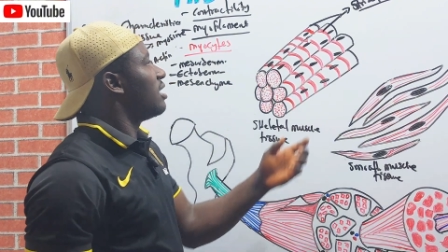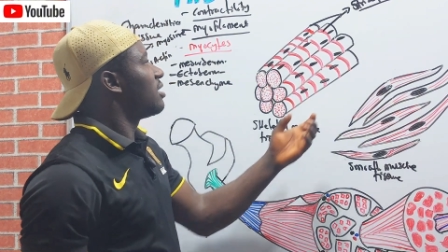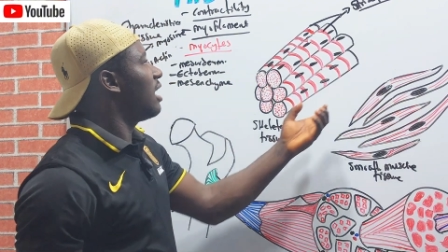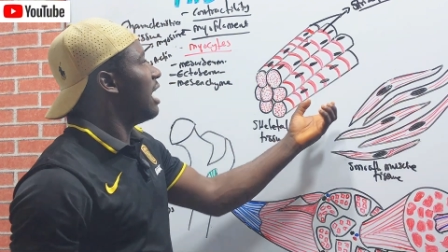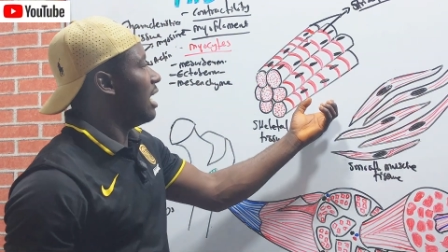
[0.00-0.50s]

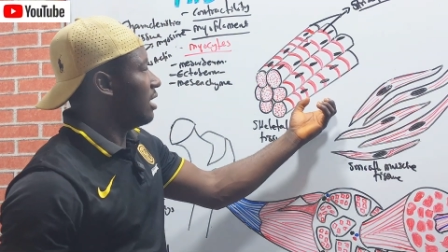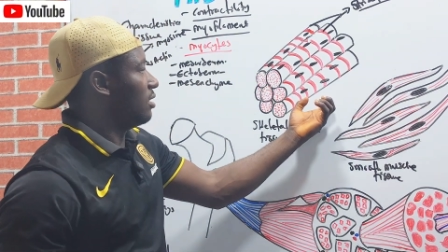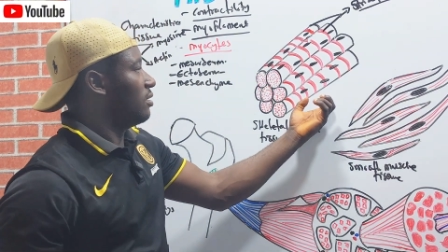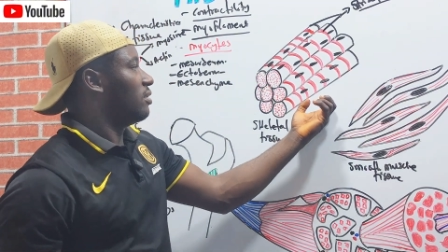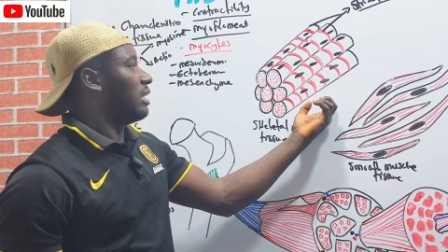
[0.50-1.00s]

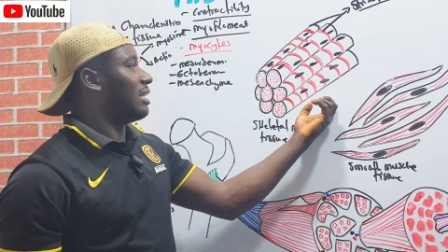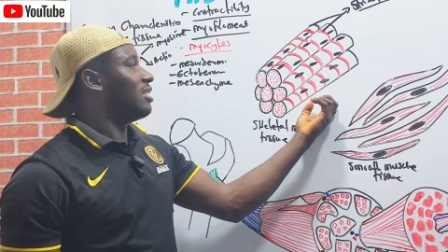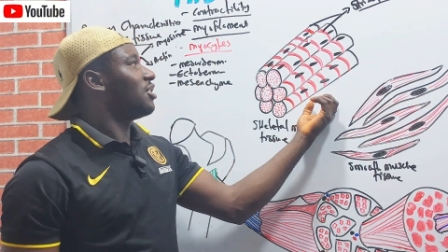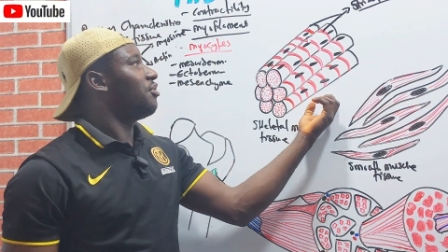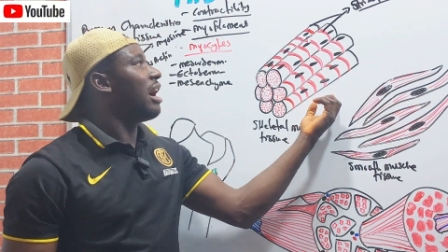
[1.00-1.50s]
cell that
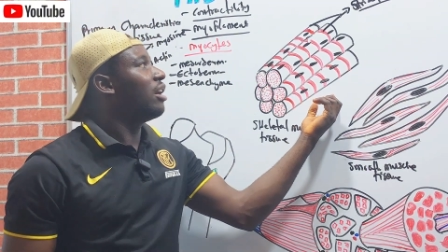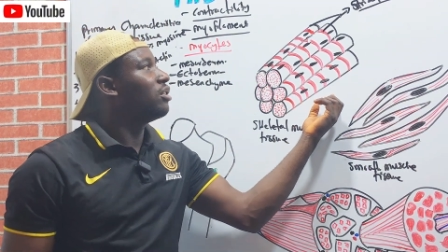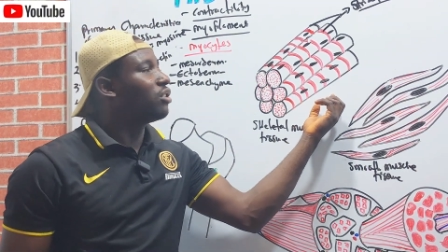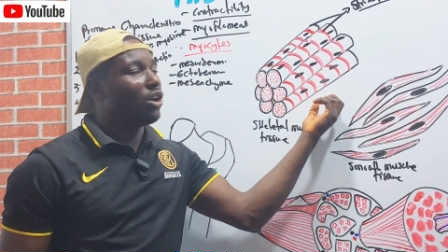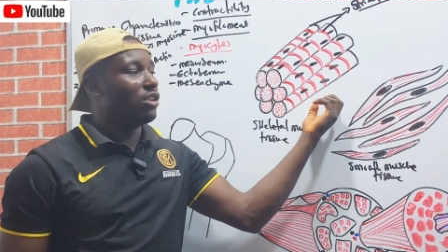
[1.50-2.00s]
is
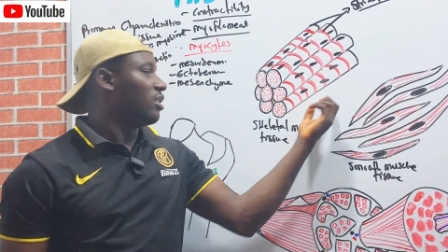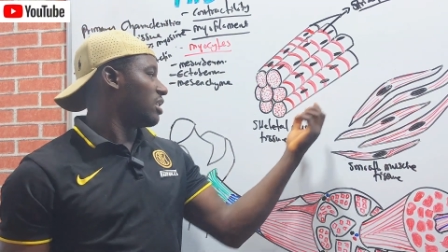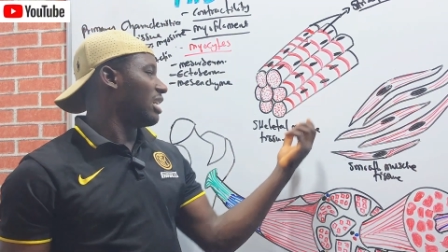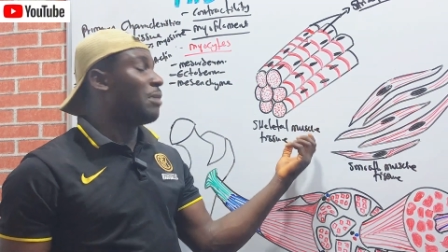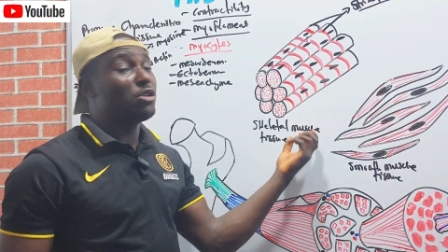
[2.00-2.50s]
found on the
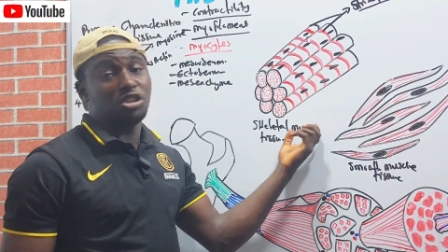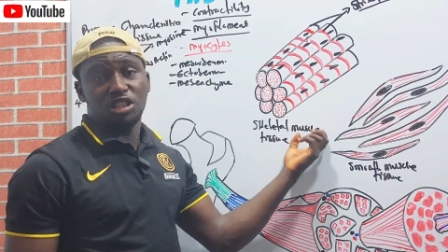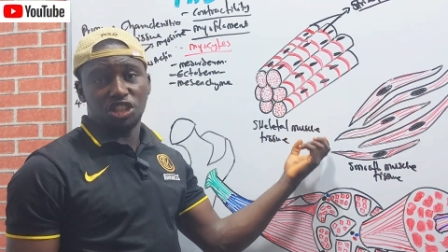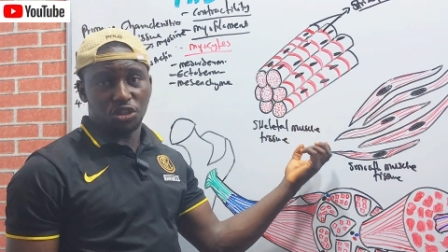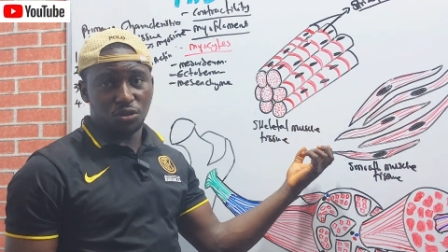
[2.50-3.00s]
skeletal muscle
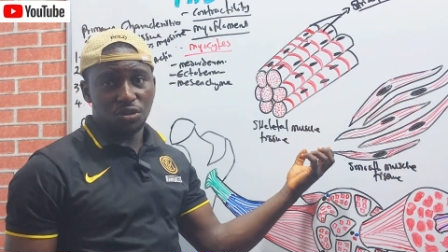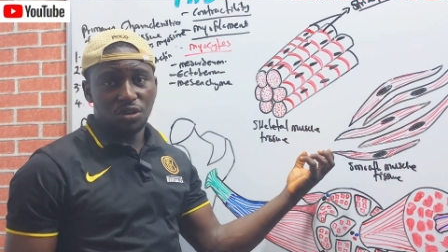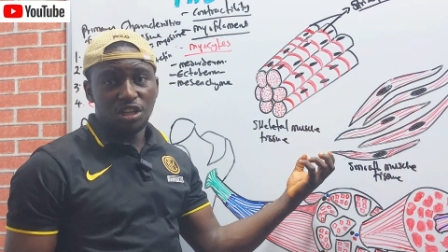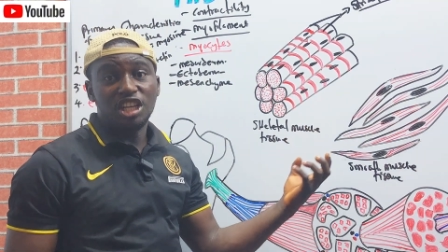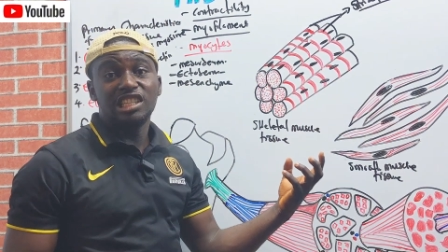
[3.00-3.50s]
tissue
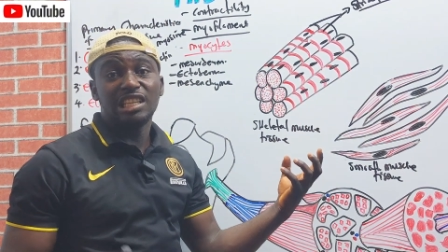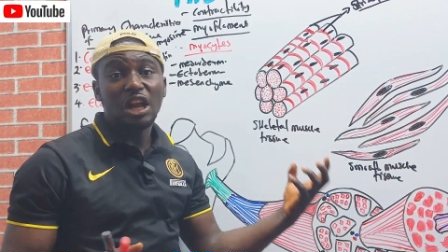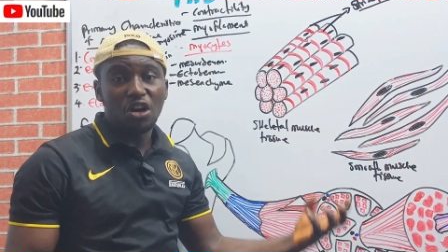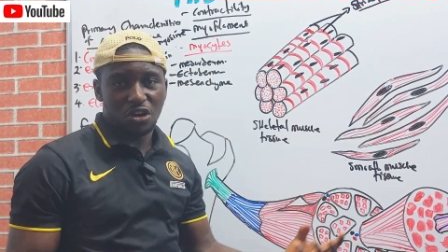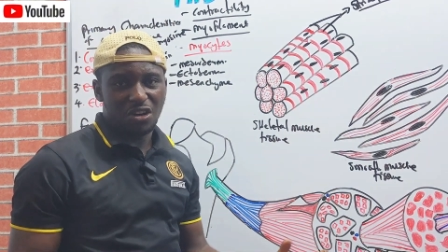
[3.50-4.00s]
is
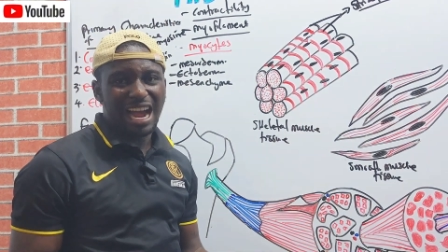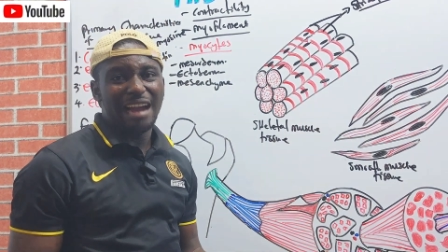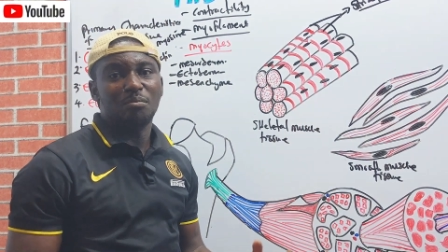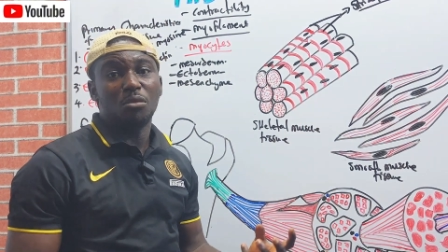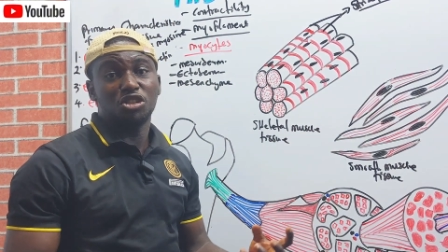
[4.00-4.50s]
long
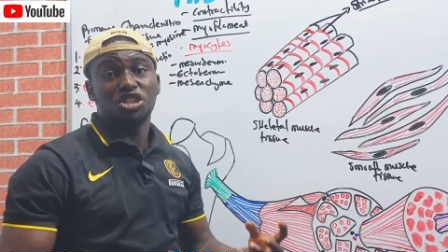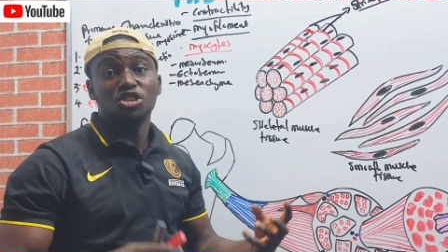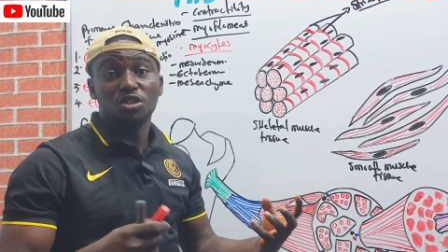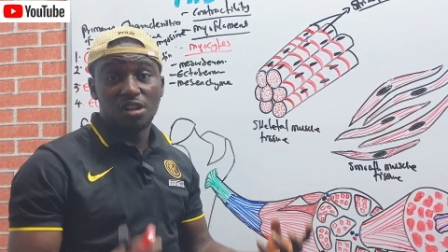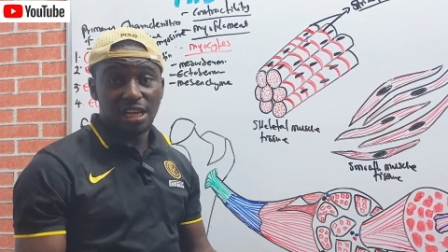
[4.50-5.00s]
and
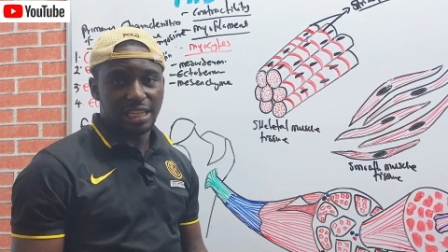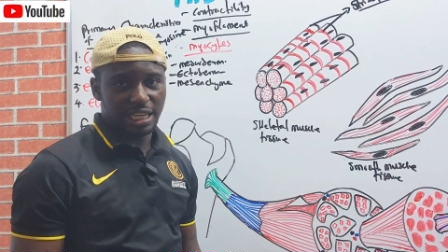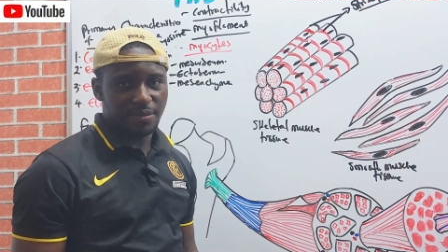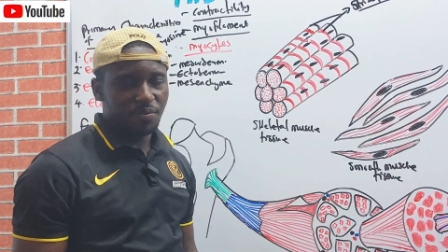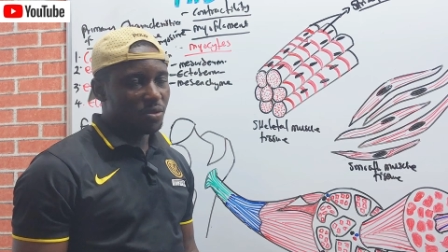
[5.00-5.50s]
multinucleated.
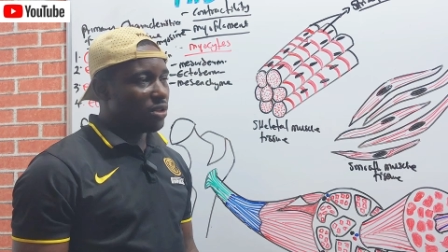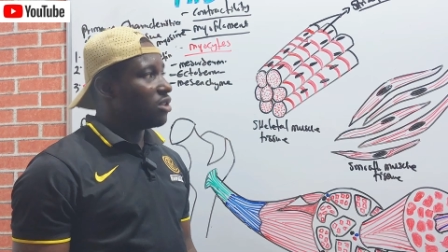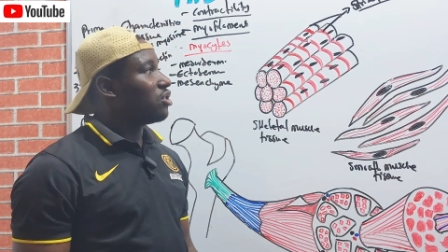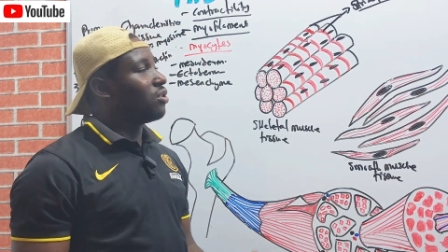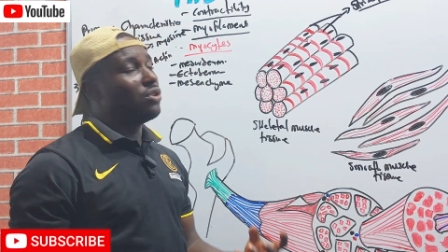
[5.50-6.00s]

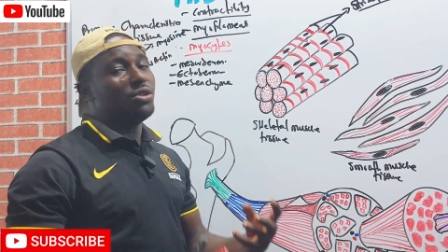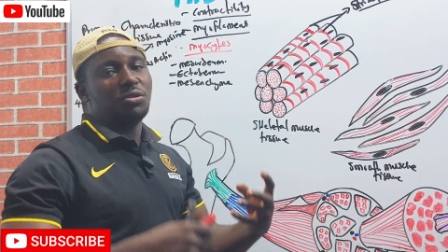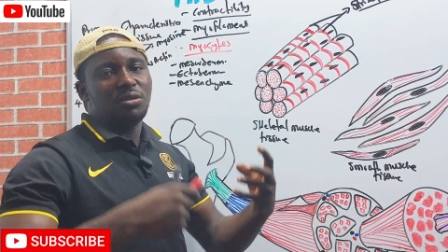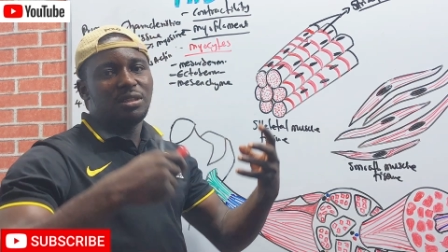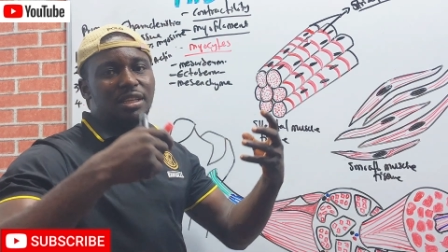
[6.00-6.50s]
So
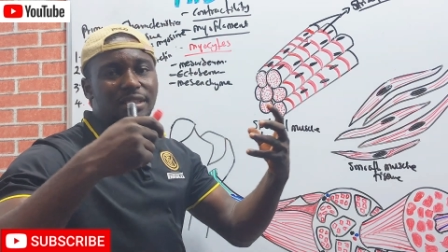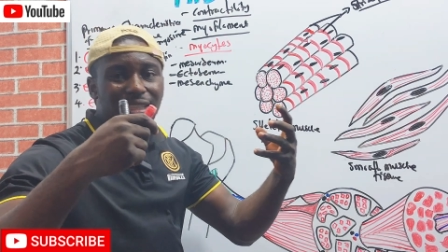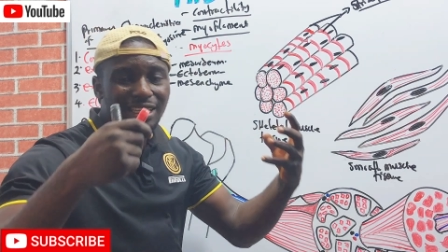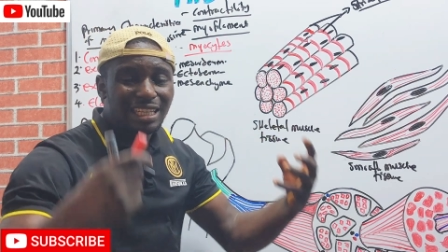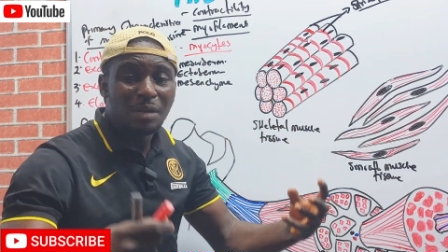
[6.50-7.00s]
the
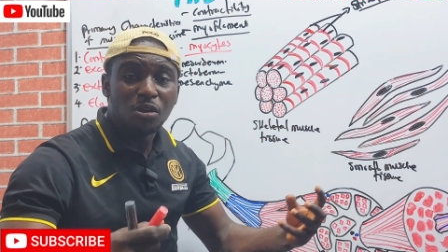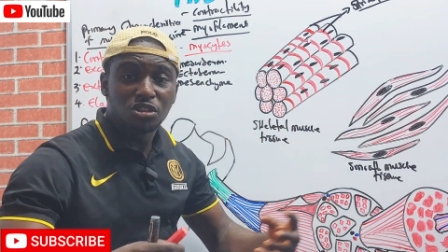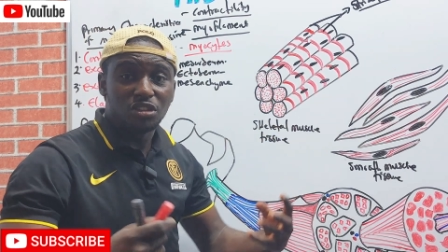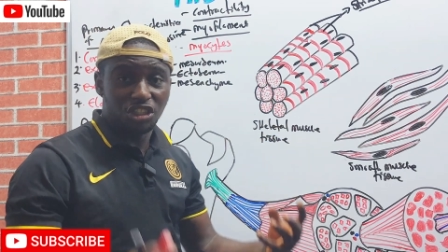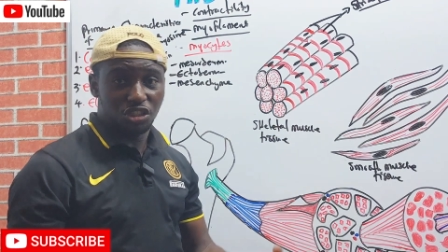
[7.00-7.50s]
skeletal
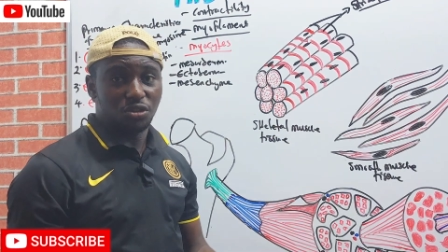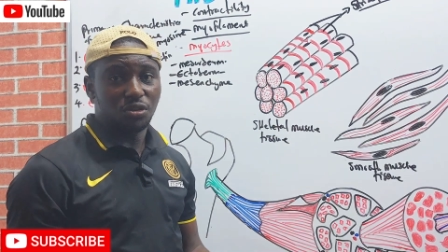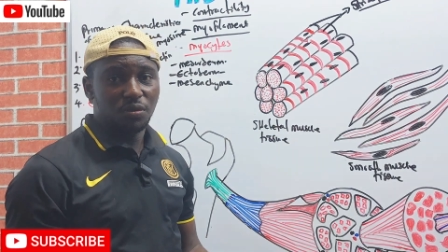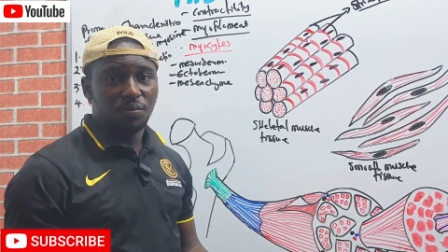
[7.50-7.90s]
muscle tissue